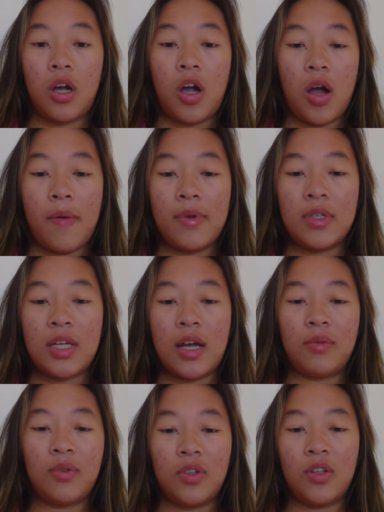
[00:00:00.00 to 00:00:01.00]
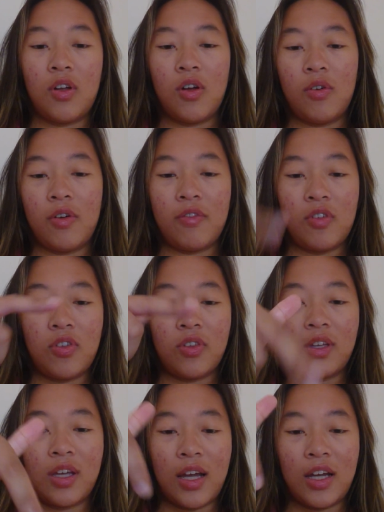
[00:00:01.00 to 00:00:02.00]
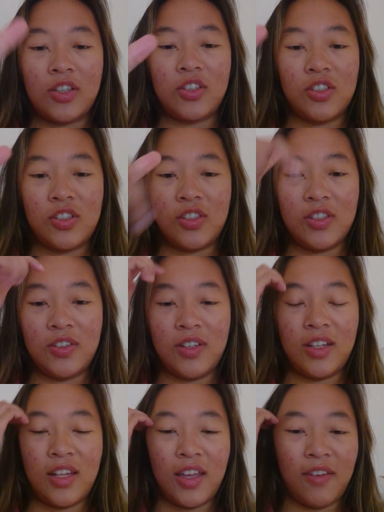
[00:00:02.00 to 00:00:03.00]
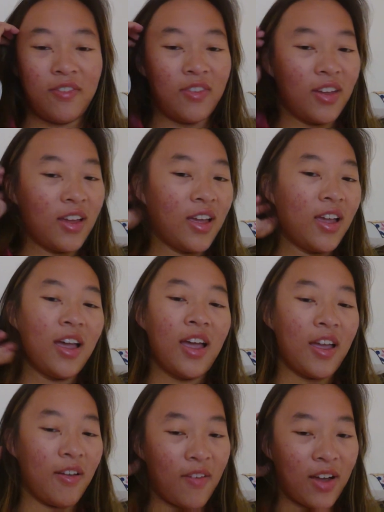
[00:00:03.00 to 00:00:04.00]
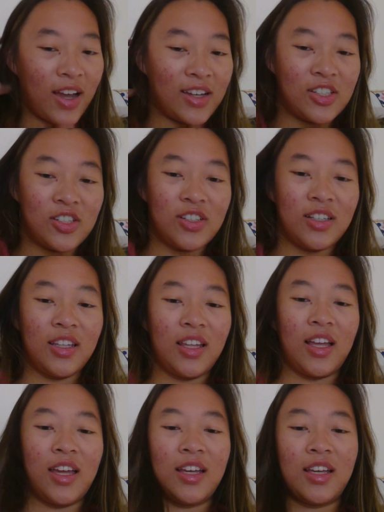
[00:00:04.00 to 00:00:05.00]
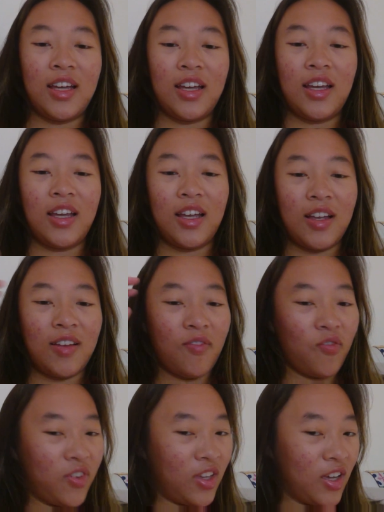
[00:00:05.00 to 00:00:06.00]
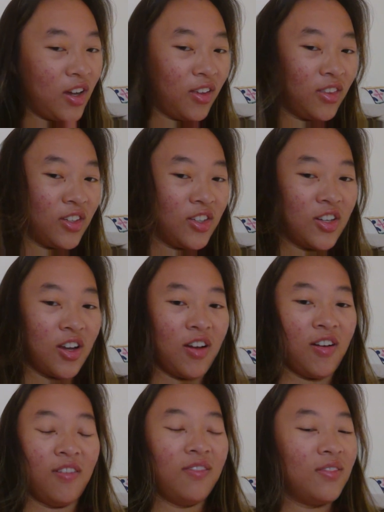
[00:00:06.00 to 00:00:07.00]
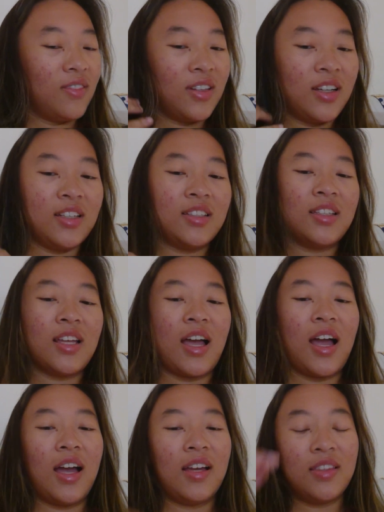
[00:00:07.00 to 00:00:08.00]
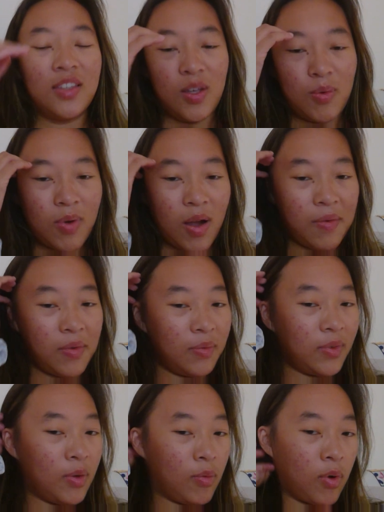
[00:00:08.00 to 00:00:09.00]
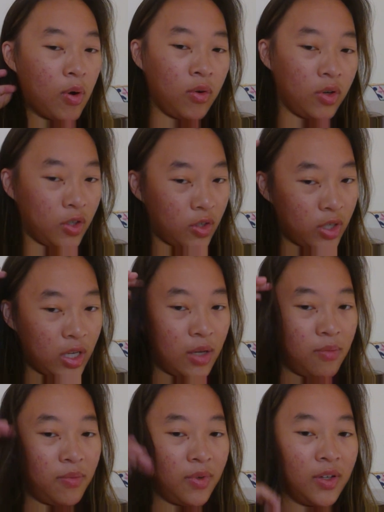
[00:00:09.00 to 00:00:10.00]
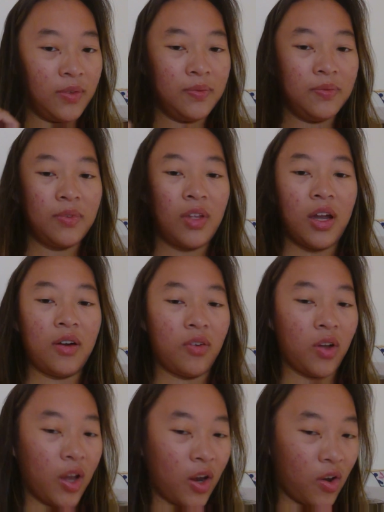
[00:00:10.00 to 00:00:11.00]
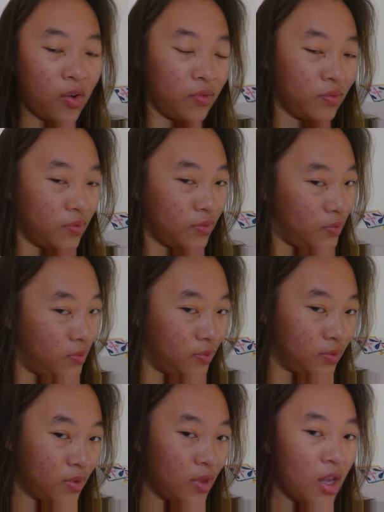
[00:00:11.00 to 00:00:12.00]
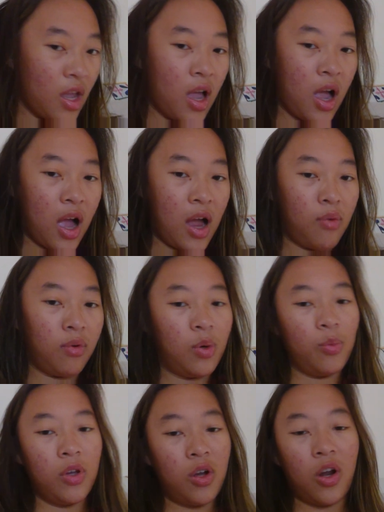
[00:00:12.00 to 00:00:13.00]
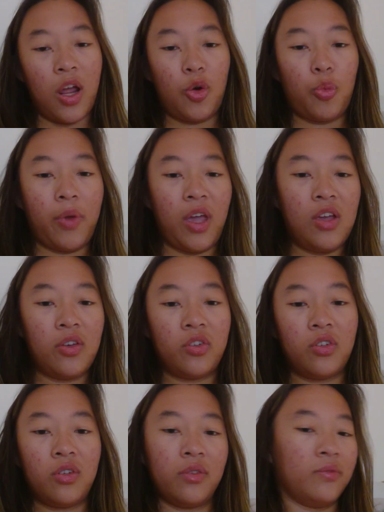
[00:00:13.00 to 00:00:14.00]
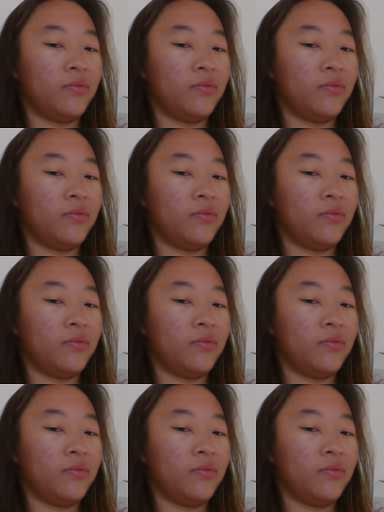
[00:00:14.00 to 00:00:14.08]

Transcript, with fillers: Comment down below if you think I should do it. If, if I should, like, be on the show. Because you probably won't agree, but I don't care. I want to be on Outer Banks.